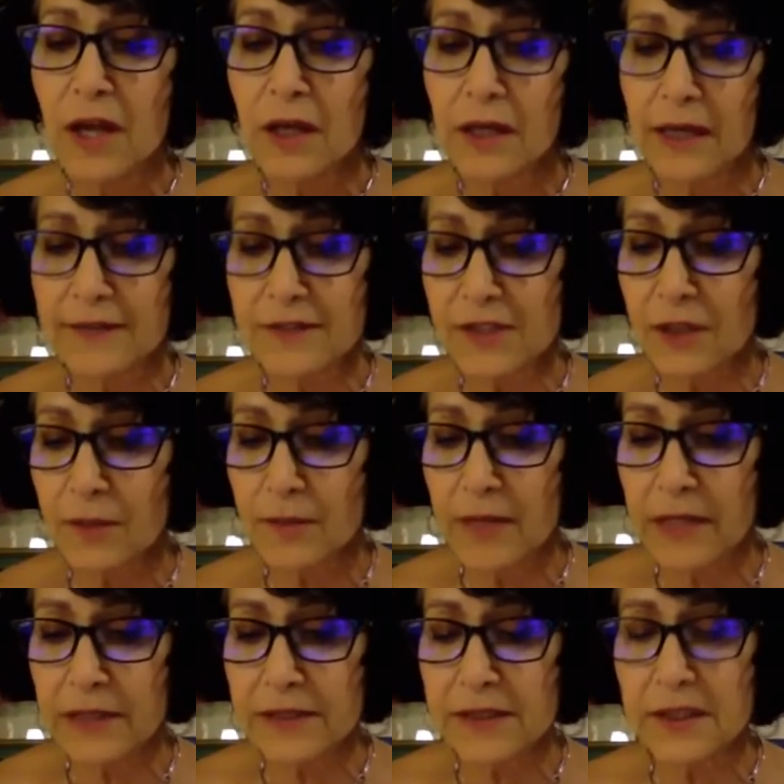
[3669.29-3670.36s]
lifestyle
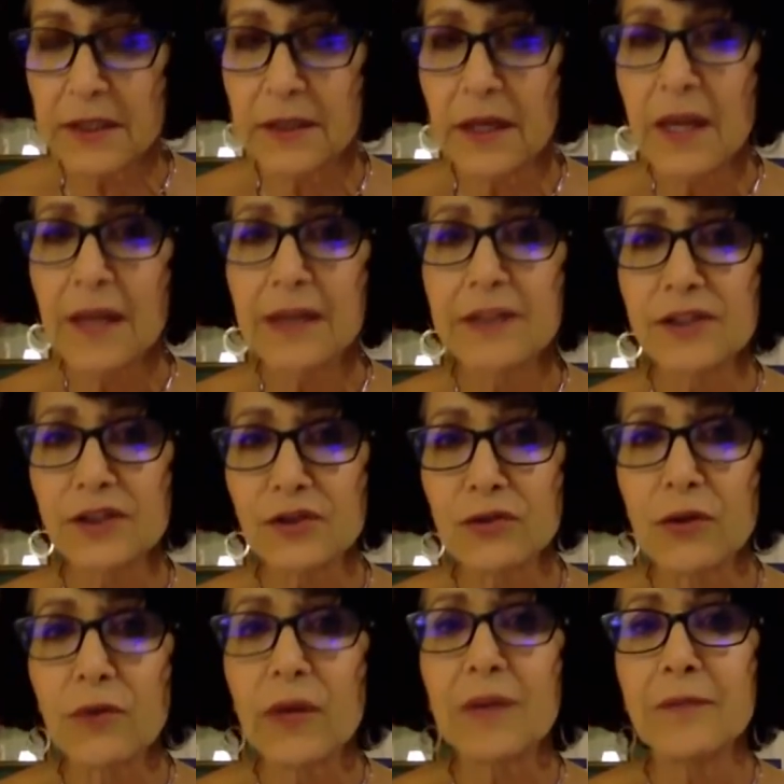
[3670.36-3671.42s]
medicine is
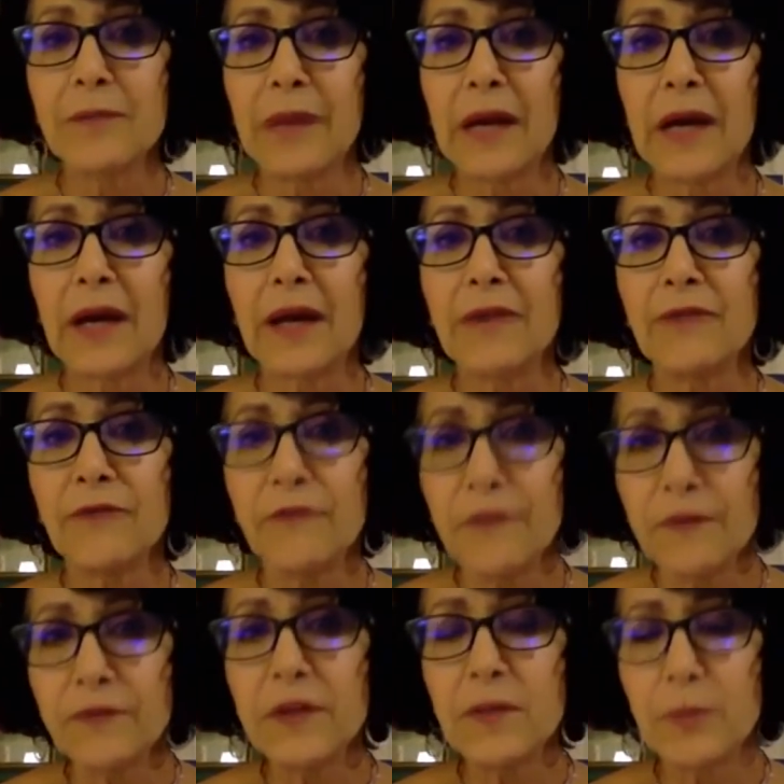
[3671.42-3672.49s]
growing by
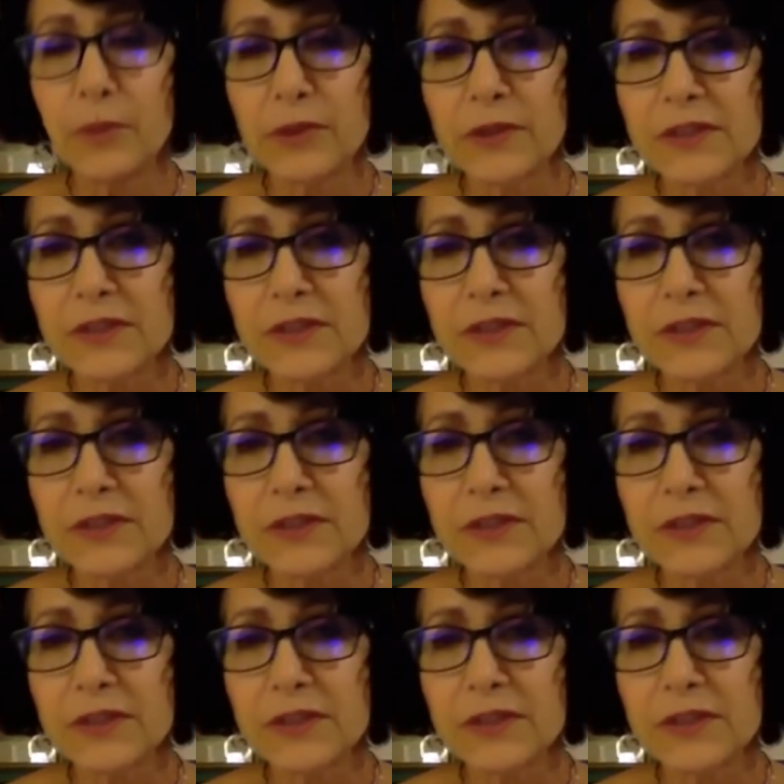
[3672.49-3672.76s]
50%